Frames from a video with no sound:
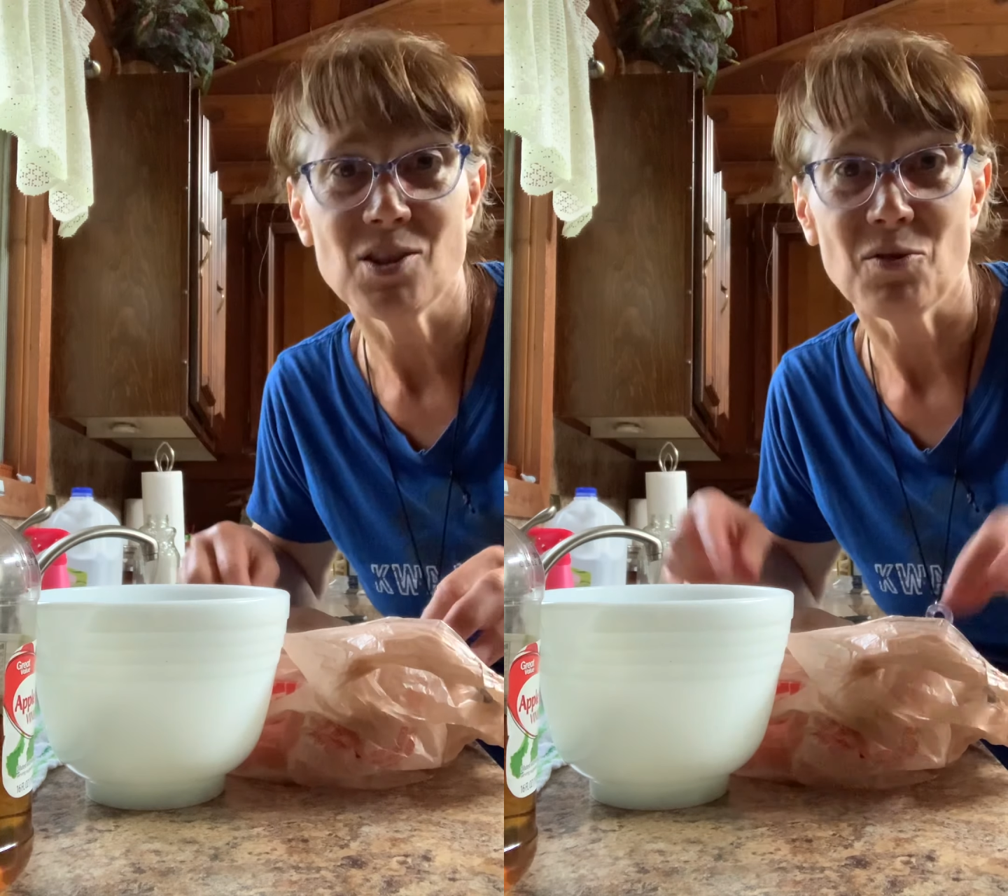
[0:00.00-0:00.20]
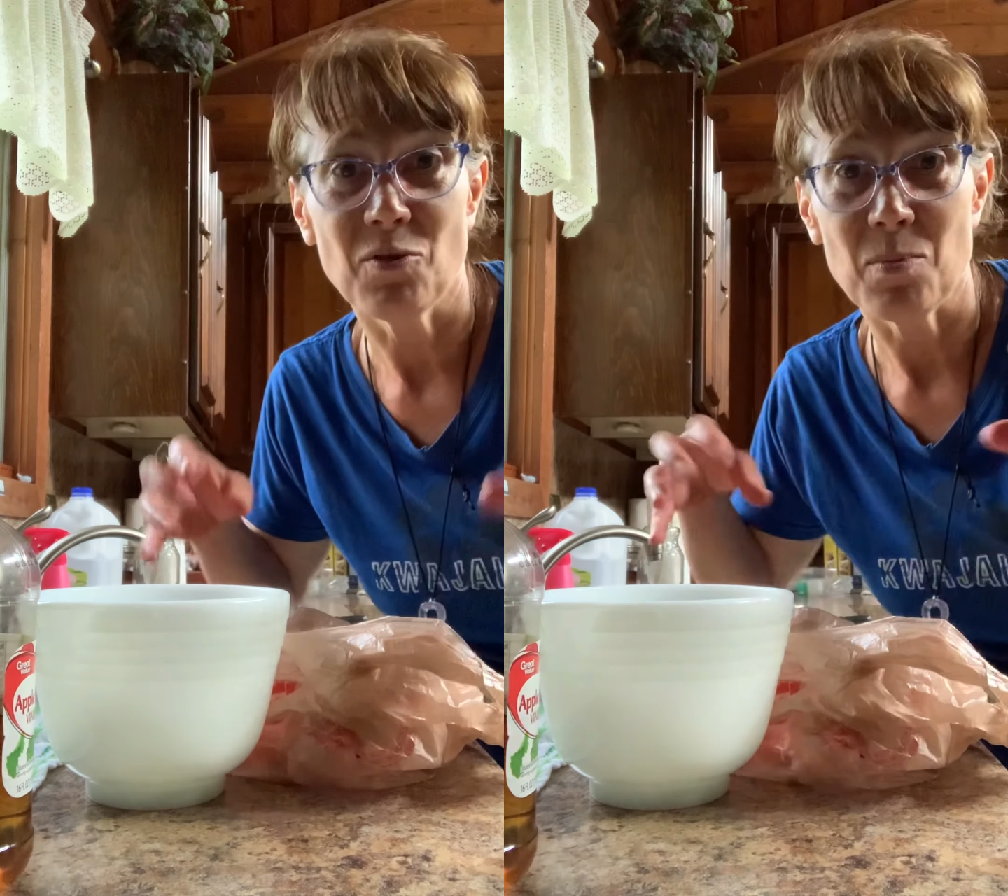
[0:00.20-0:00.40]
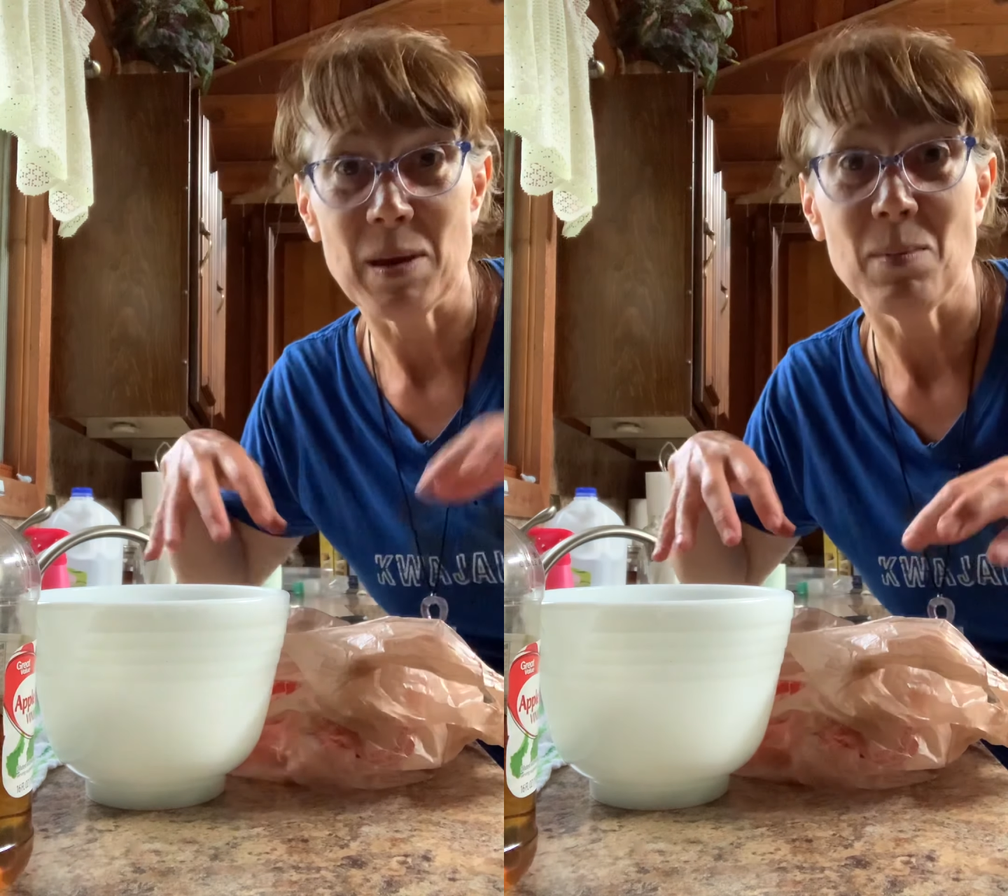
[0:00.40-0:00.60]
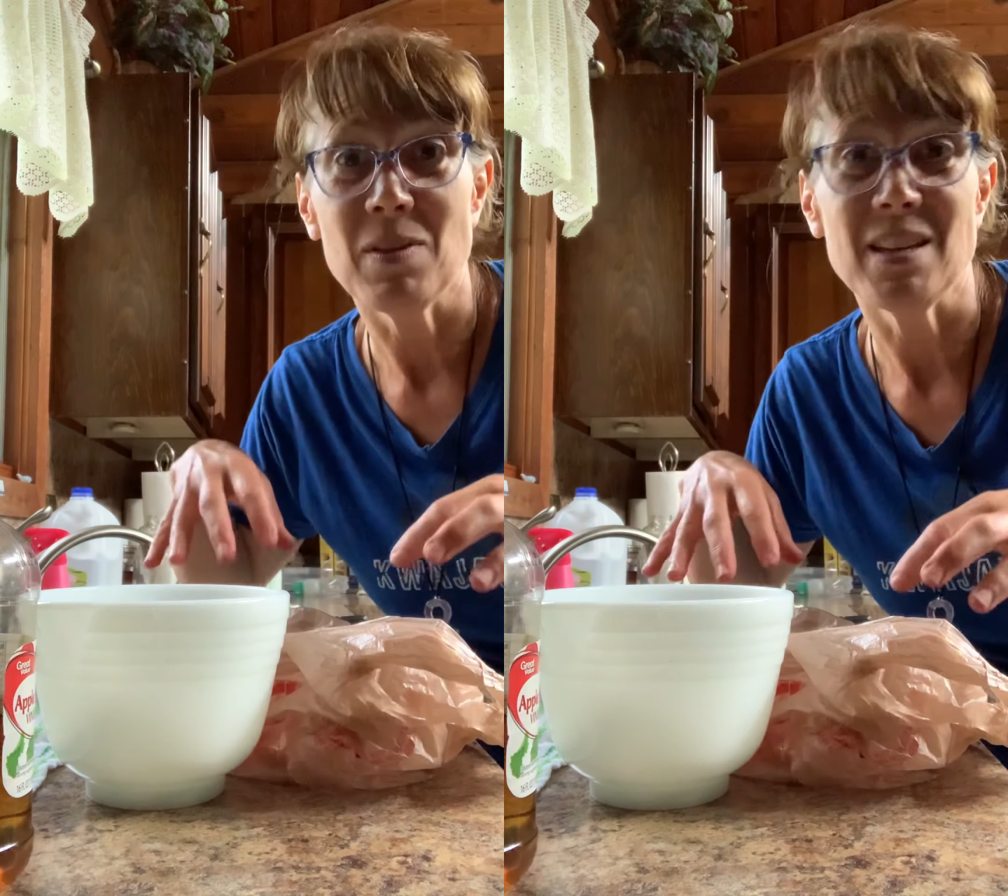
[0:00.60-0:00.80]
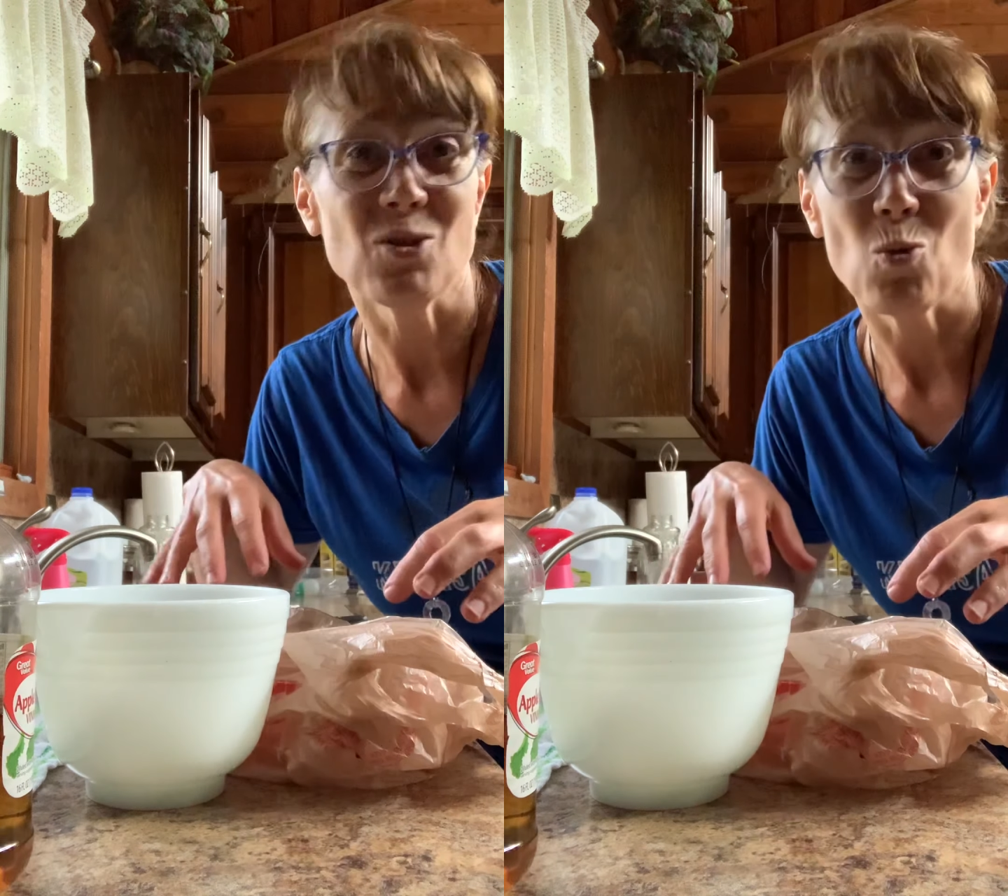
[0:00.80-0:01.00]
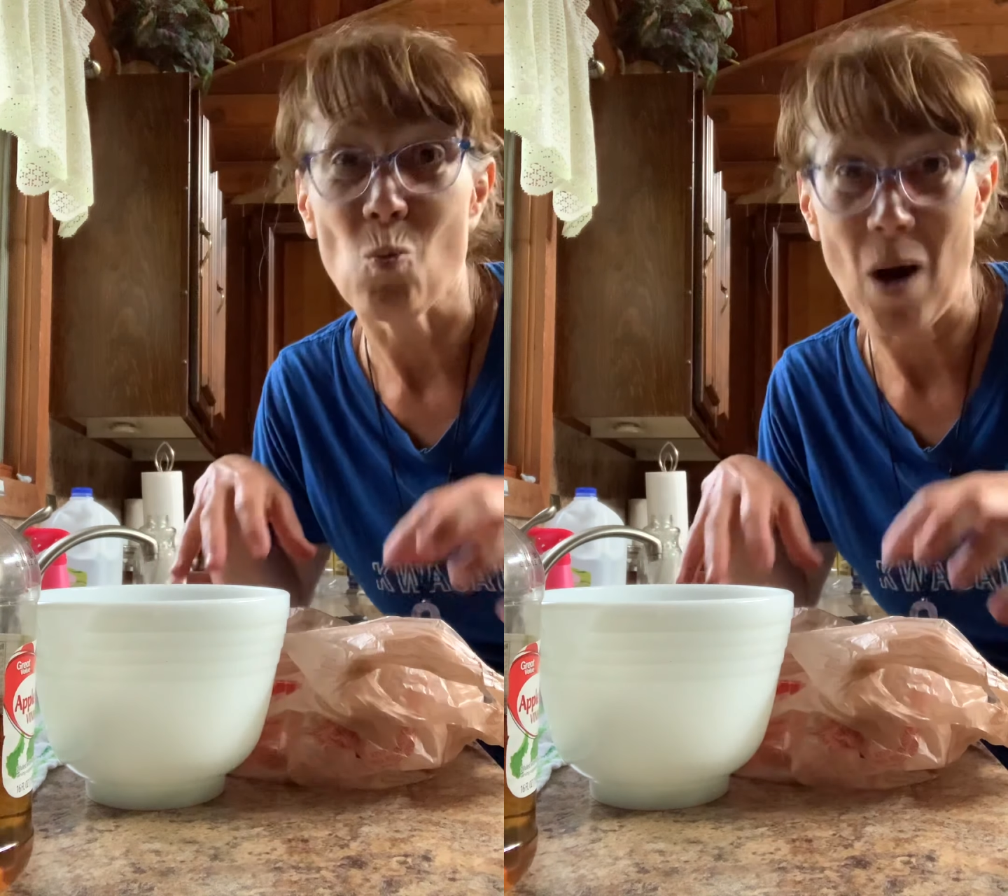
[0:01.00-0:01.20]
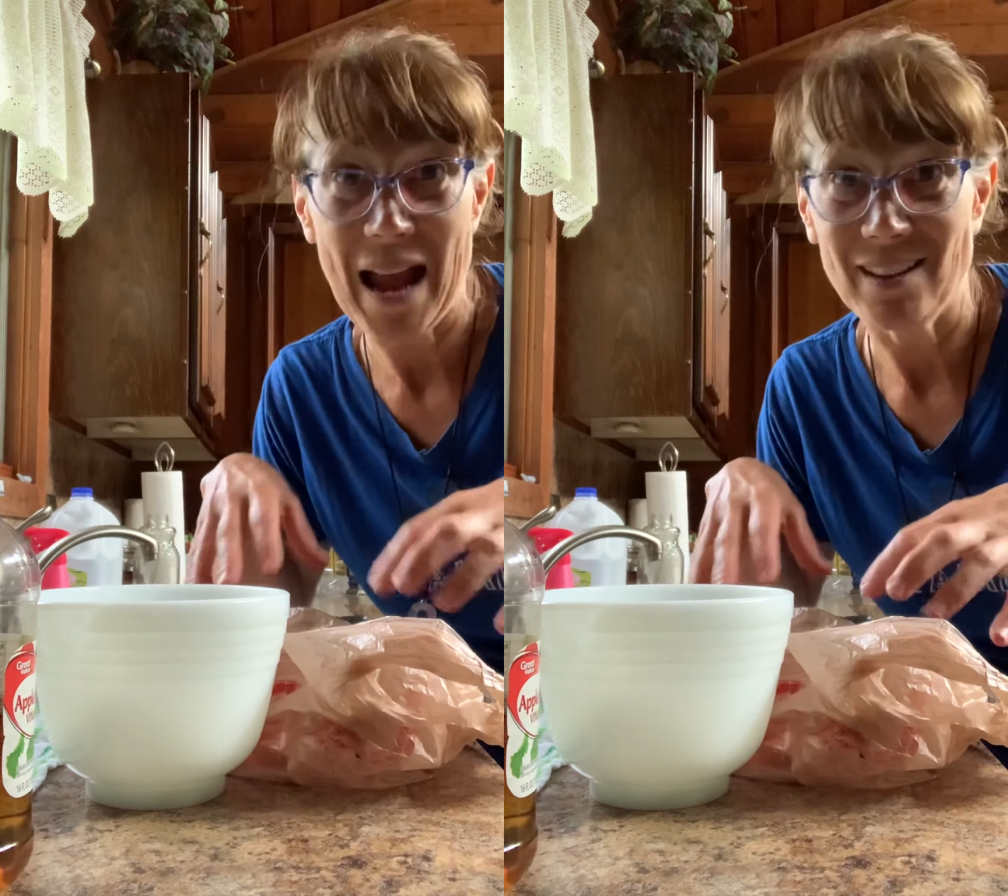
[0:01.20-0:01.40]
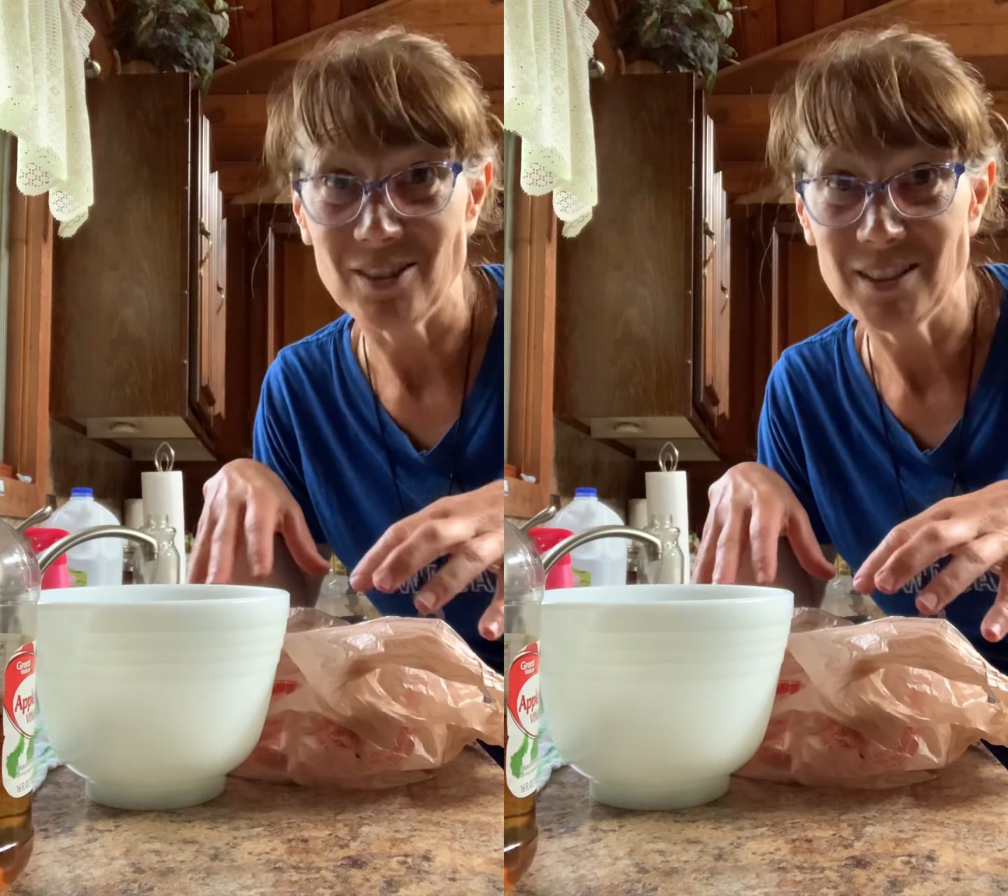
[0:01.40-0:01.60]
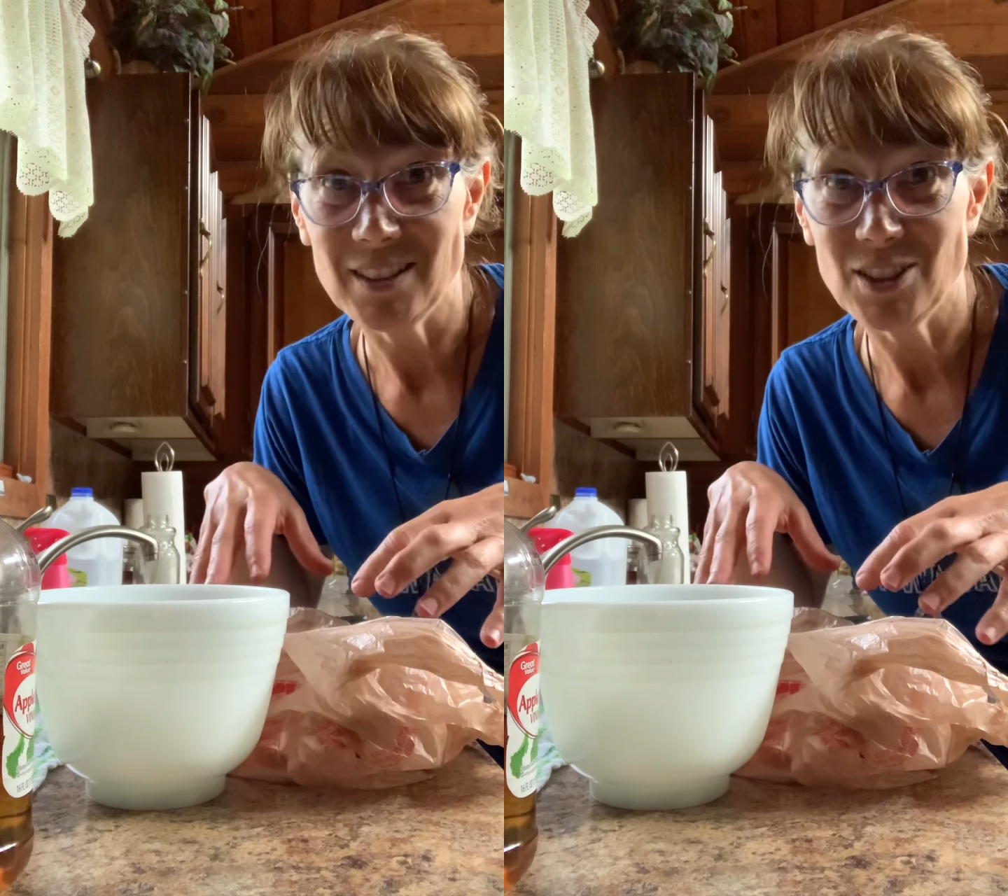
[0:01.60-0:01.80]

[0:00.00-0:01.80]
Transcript: Or for me, these are wild